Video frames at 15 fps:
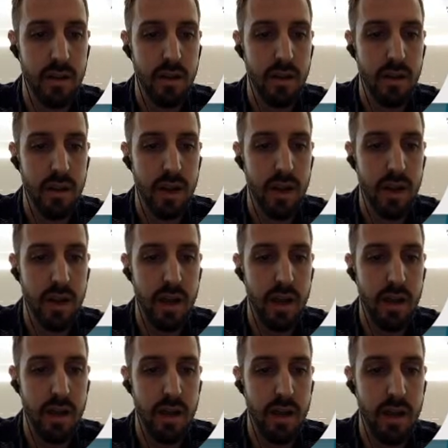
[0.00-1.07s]
that.
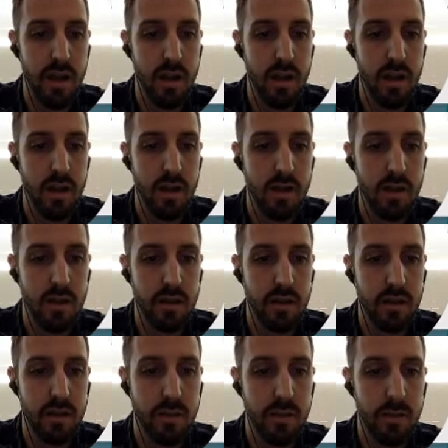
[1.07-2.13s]

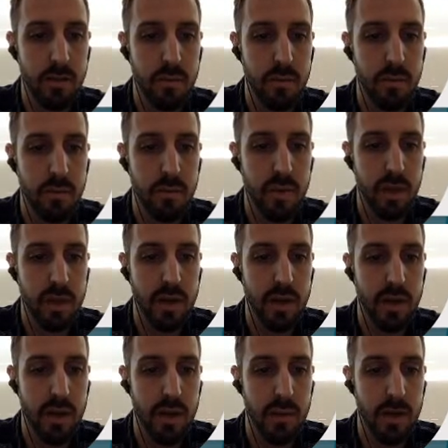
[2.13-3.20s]
There's this
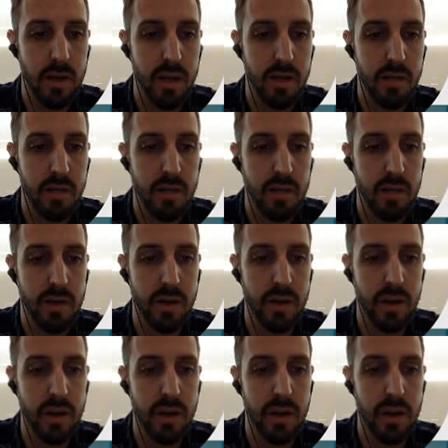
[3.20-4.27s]
playground page we
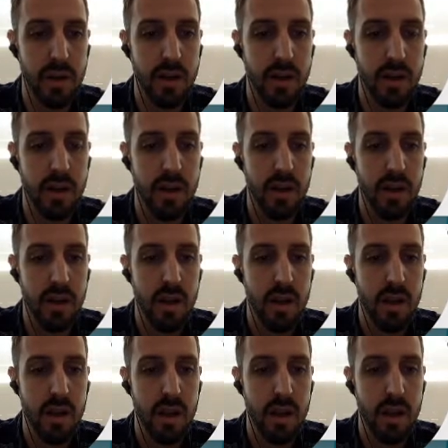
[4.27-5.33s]
created,
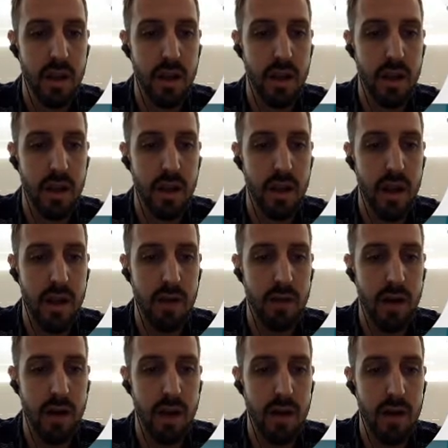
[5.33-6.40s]
and now I've
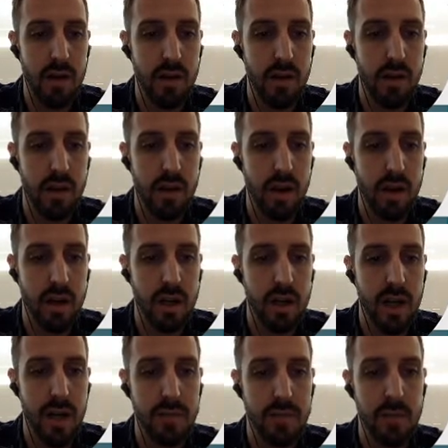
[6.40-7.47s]
got
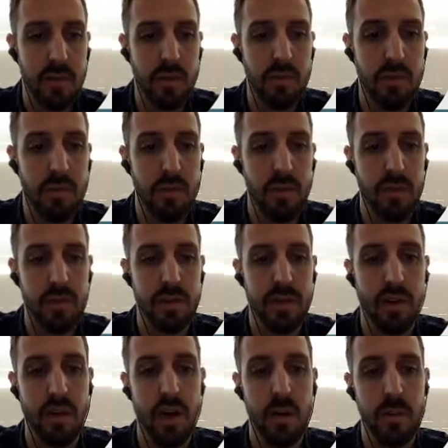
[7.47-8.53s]
collapsible folders
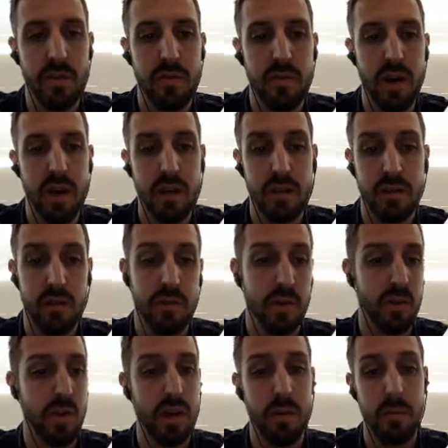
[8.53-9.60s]
that'll help me find it. So if you
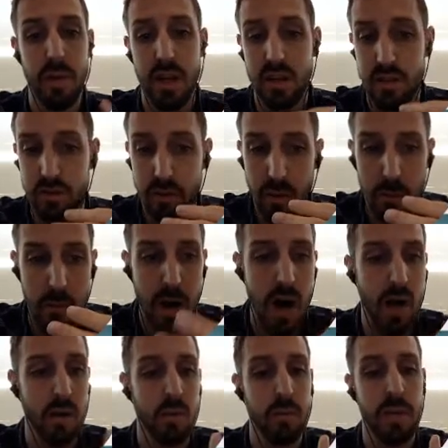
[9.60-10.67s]
created pages for
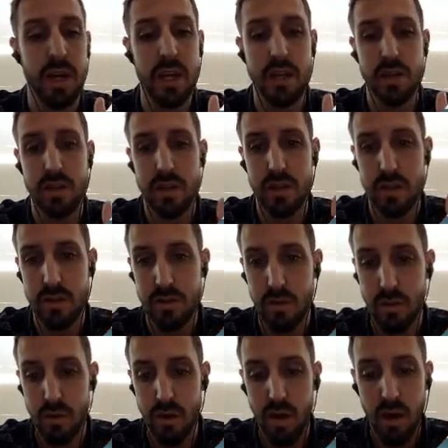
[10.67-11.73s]
model pages,
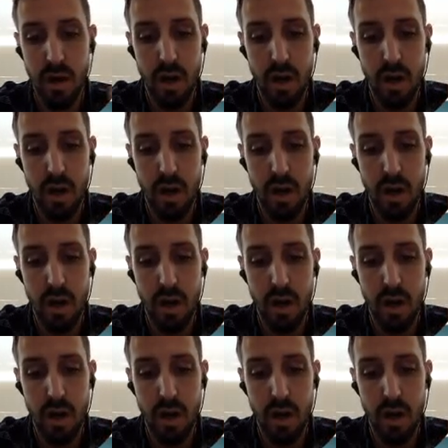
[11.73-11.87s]
or